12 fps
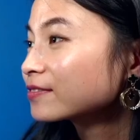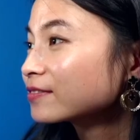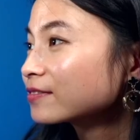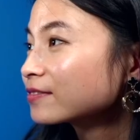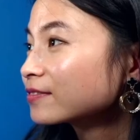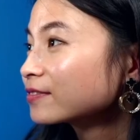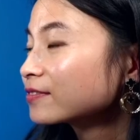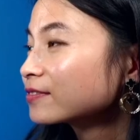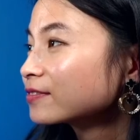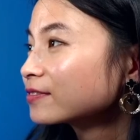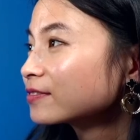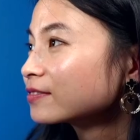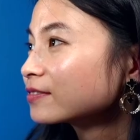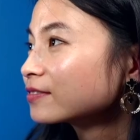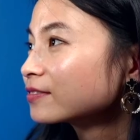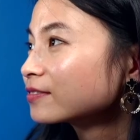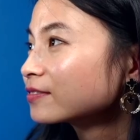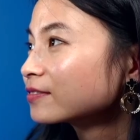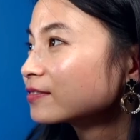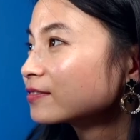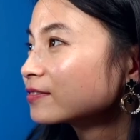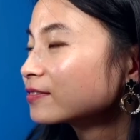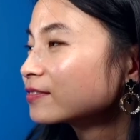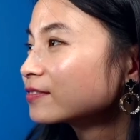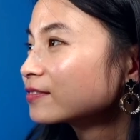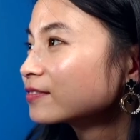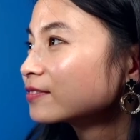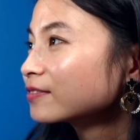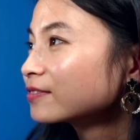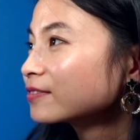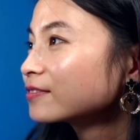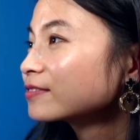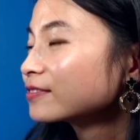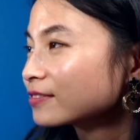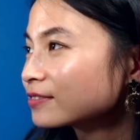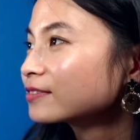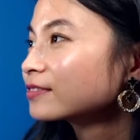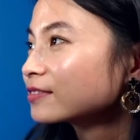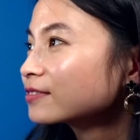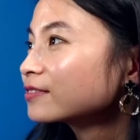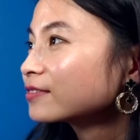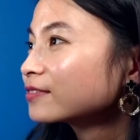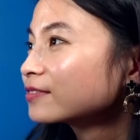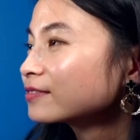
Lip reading: (not speaking)